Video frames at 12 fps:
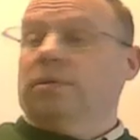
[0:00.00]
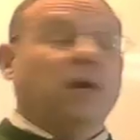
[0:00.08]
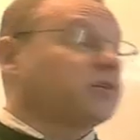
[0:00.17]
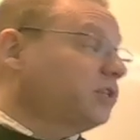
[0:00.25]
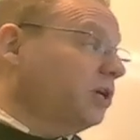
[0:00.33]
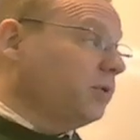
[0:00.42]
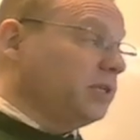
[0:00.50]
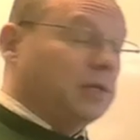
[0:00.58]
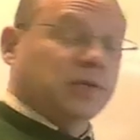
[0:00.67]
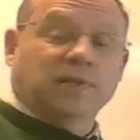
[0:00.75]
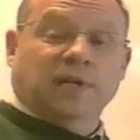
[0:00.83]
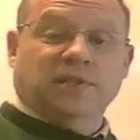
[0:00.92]
I'll show you what it
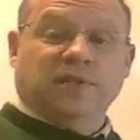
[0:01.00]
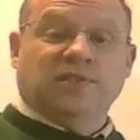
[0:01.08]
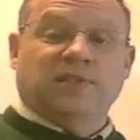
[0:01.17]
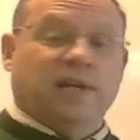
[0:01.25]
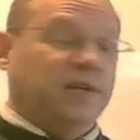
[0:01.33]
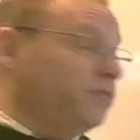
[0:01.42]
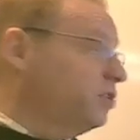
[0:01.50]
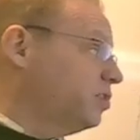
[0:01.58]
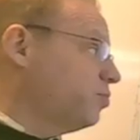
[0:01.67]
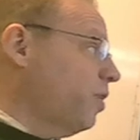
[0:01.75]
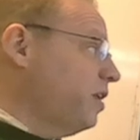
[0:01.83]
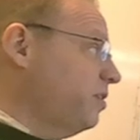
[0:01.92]
looks like in just a second. If you
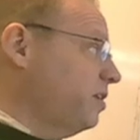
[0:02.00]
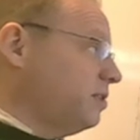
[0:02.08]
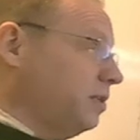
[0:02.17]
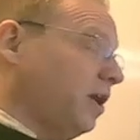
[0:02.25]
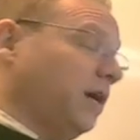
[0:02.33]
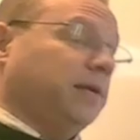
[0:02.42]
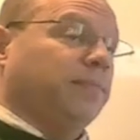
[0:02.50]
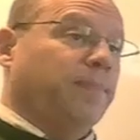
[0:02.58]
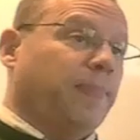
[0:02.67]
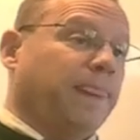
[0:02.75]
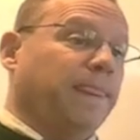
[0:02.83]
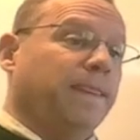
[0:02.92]
just write this line,
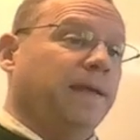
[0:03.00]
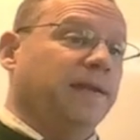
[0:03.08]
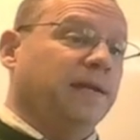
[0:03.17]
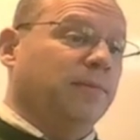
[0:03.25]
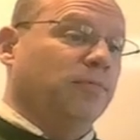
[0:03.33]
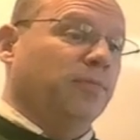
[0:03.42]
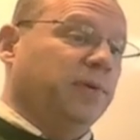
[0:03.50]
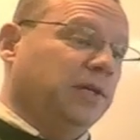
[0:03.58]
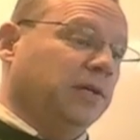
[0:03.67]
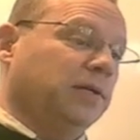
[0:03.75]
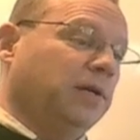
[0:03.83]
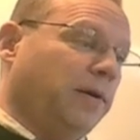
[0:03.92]
and then we'll be
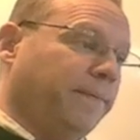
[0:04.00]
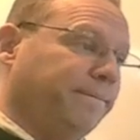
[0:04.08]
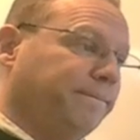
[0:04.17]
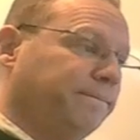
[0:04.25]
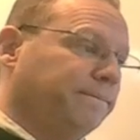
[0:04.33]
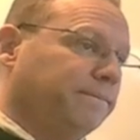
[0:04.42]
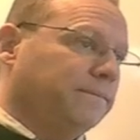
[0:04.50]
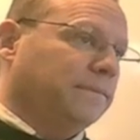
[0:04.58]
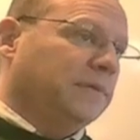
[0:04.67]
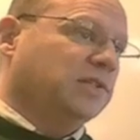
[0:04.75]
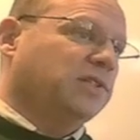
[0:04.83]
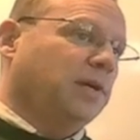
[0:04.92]
good to go.
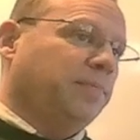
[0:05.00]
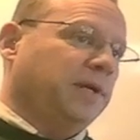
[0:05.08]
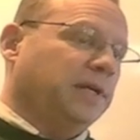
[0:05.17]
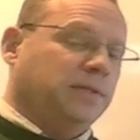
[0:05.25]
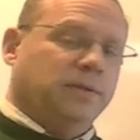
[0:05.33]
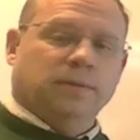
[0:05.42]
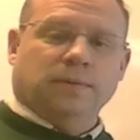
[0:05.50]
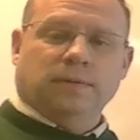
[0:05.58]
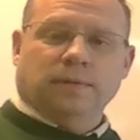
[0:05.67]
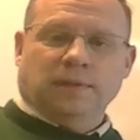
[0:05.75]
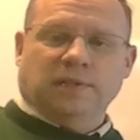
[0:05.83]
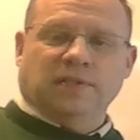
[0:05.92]
I'll show you a picture.
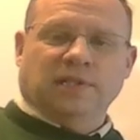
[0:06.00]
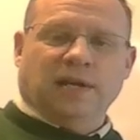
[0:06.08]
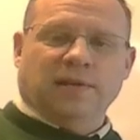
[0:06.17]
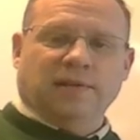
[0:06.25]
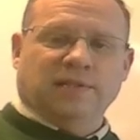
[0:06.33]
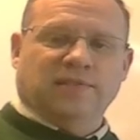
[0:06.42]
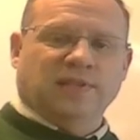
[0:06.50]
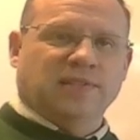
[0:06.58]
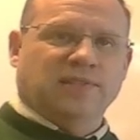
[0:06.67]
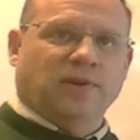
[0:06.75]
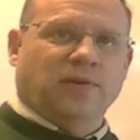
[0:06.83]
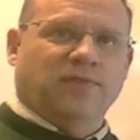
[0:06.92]
You got it.
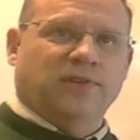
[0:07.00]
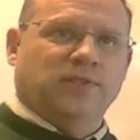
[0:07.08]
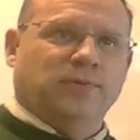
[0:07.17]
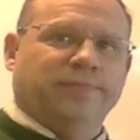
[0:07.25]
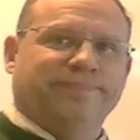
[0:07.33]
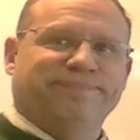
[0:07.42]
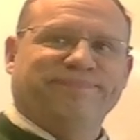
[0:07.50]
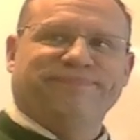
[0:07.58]
It's all visual.